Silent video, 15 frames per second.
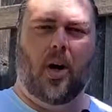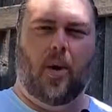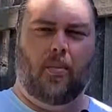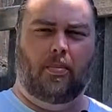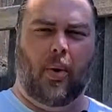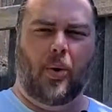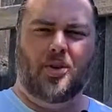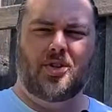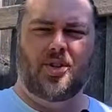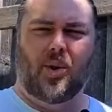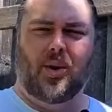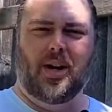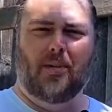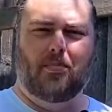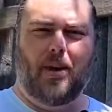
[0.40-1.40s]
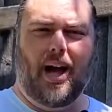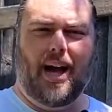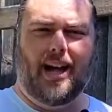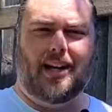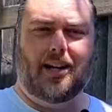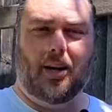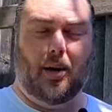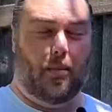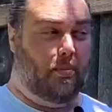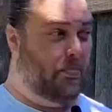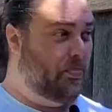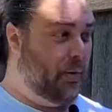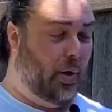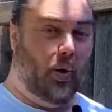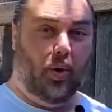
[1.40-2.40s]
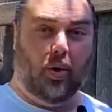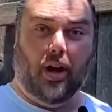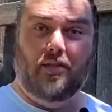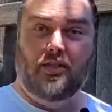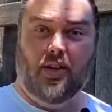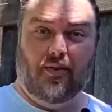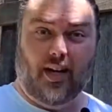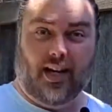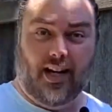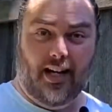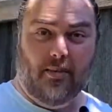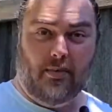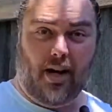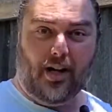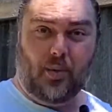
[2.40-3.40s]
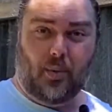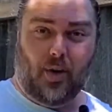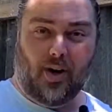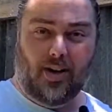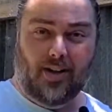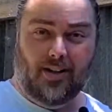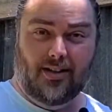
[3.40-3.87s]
Boards don't hit back. Bull, have you ever hit a Makiwara?